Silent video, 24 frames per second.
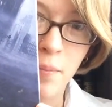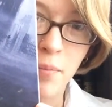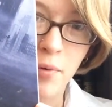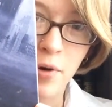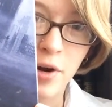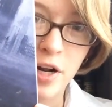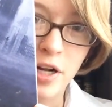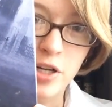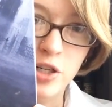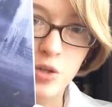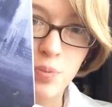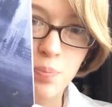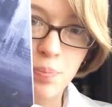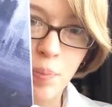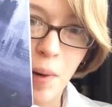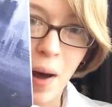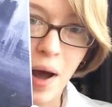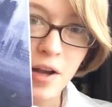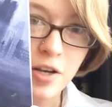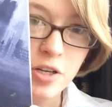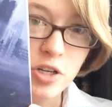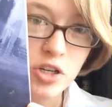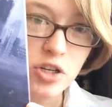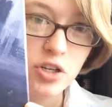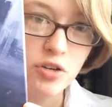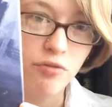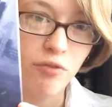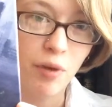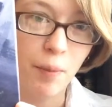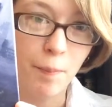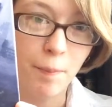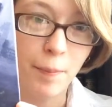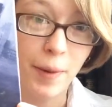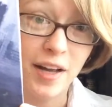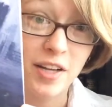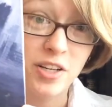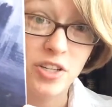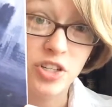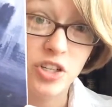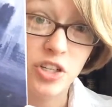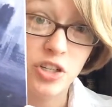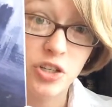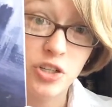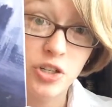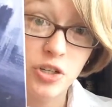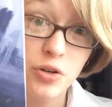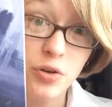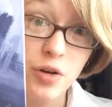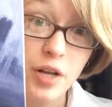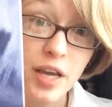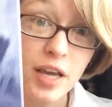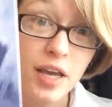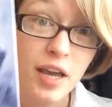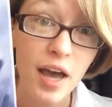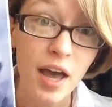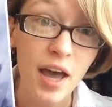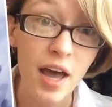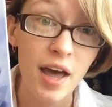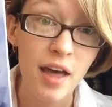British Punch from Punch and Judy.